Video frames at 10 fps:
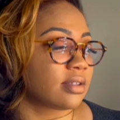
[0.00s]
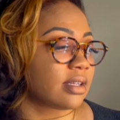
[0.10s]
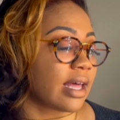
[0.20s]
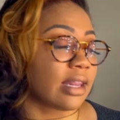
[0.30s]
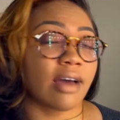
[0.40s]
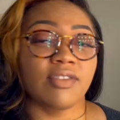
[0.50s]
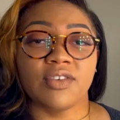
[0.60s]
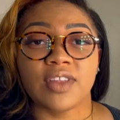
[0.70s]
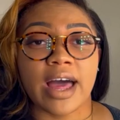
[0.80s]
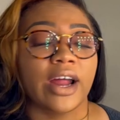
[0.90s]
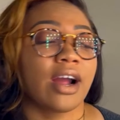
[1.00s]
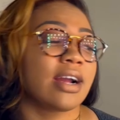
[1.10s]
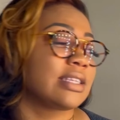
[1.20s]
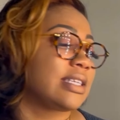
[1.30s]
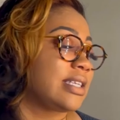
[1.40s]
I love the flat
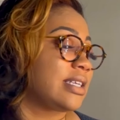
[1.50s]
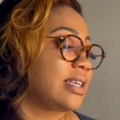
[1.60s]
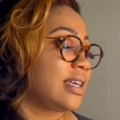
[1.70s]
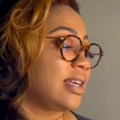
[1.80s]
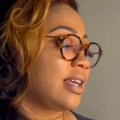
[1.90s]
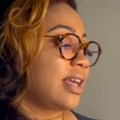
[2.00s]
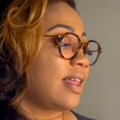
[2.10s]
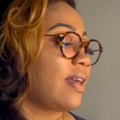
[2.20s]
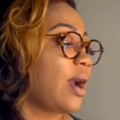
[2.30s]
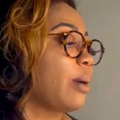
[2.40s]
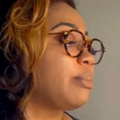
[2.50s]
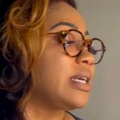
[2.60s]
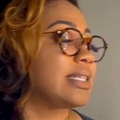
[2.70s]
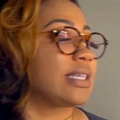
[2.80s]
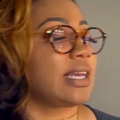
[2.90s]
irons. They are
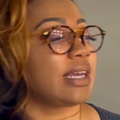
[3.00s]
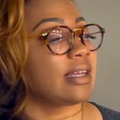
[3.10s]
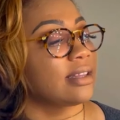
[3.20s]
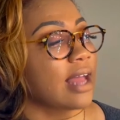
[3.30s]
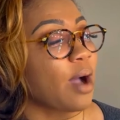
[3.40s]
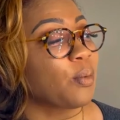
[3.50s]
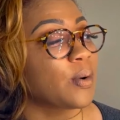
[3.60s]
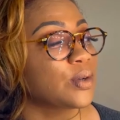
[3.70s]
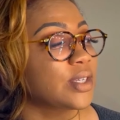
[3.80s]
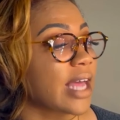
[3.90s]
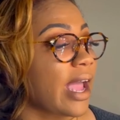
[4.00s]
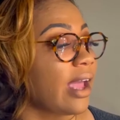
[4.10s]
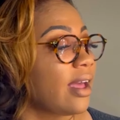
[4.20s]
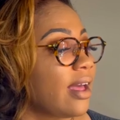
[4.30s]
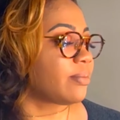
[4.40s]
beastly. I will say,
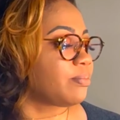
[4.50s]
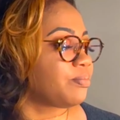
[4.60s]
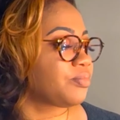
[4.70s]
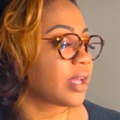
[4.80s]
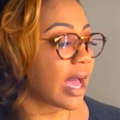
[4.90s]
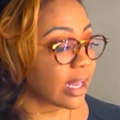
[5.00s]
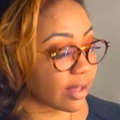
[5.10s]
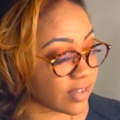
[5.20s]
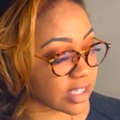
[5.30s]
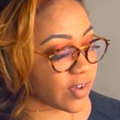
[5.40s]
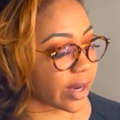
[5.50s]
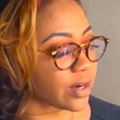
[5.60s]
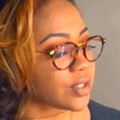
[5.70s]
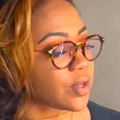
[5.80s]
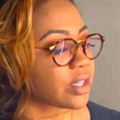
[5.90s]
I left these flat
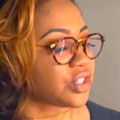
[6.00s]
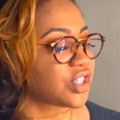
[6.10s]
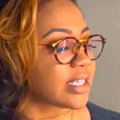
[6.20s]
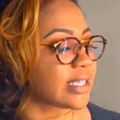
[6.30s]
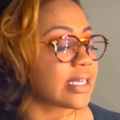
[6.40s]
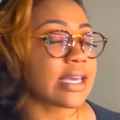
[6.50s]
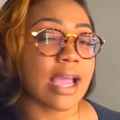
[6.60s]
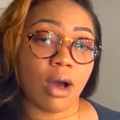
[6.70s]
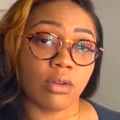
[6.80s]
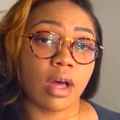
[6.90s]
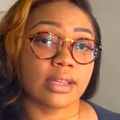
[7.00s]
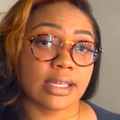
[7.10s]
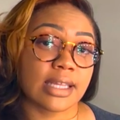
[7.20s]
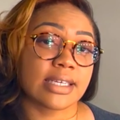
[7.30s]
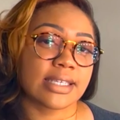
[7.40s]
irons on just to see how long that
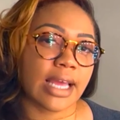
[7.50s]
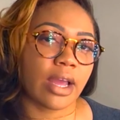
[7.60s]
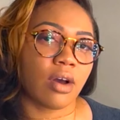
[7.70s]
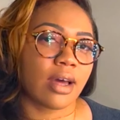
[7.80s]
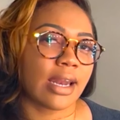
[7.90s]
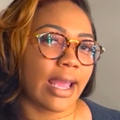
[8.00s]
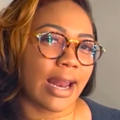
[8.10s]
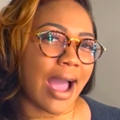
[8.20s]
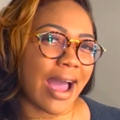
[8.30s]
they stay on, and